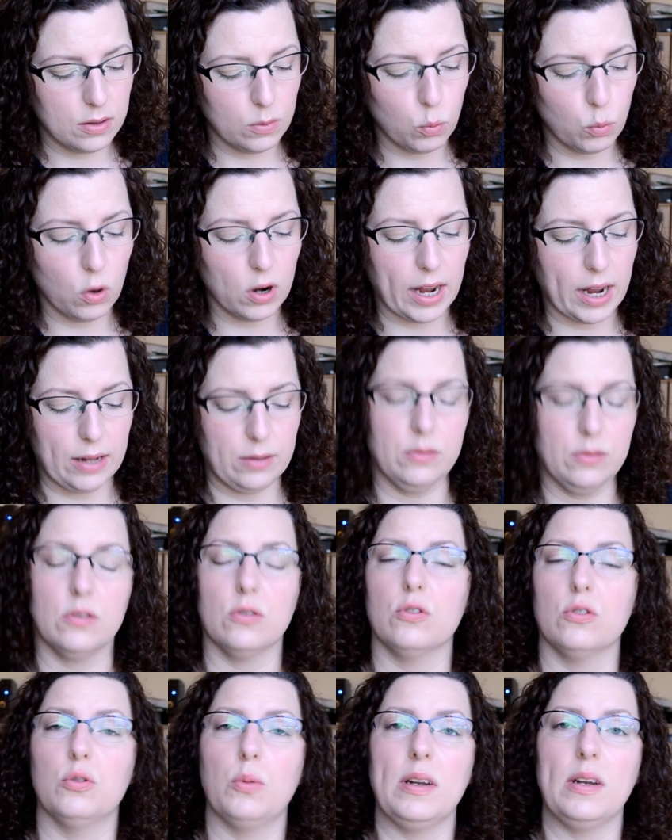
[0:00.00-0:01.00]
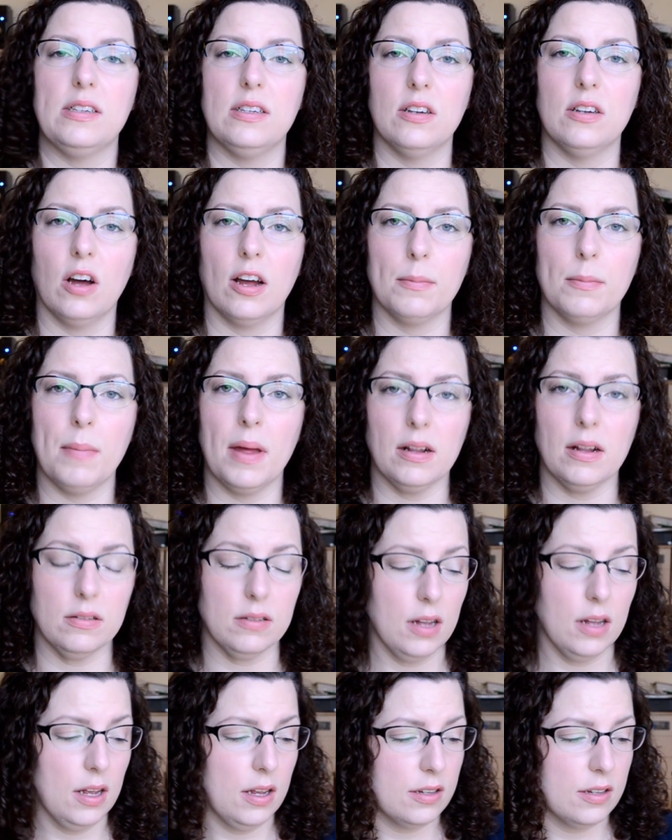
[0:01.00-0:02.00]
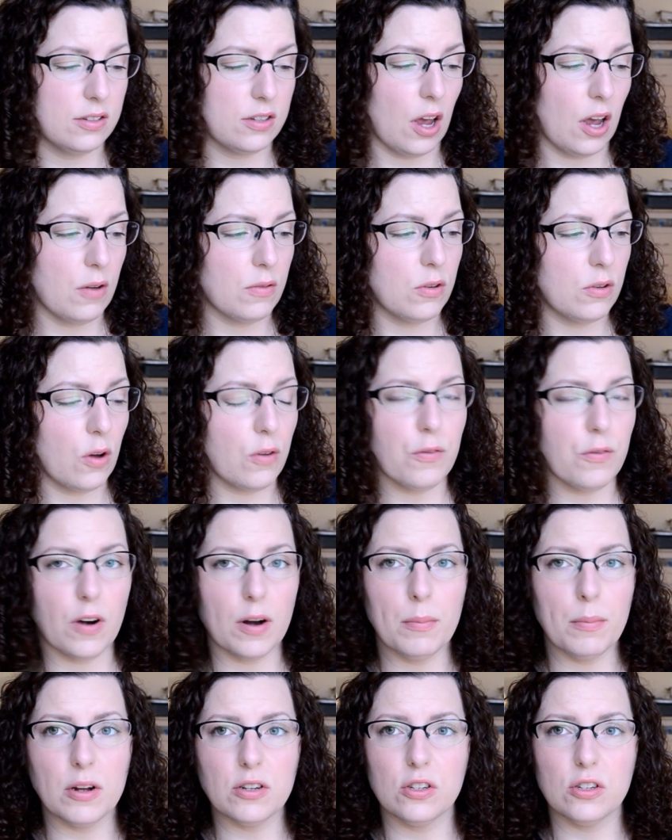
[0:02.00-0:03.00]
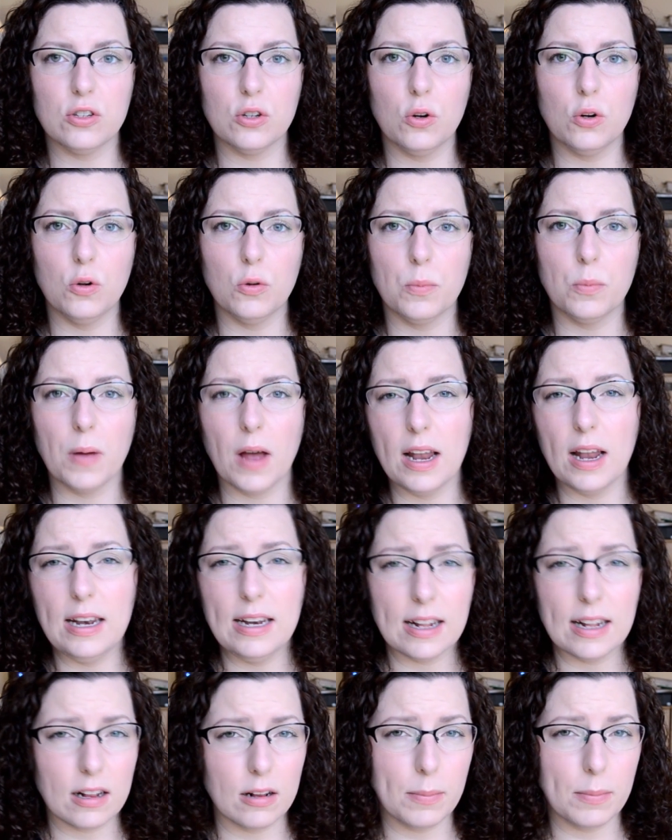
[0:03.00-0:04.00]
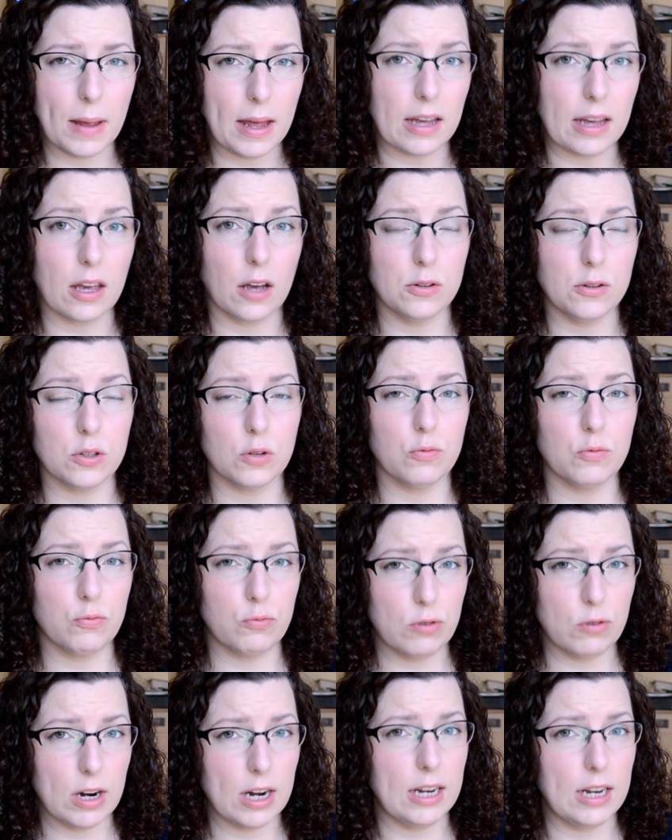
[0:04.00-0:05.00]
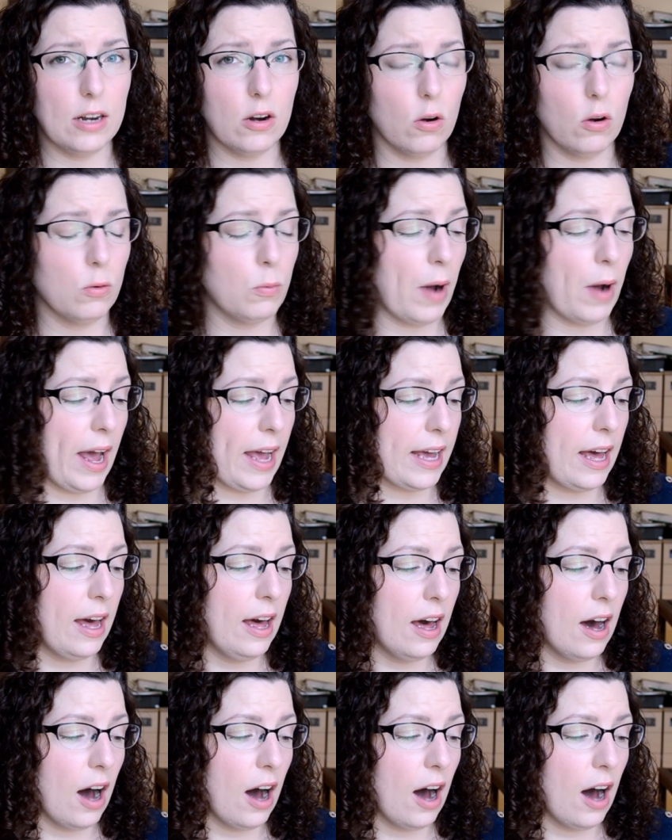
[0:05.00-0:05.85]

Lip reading: 1 ounce or 29ml. So not very much at all, but a little bit goes a really long way.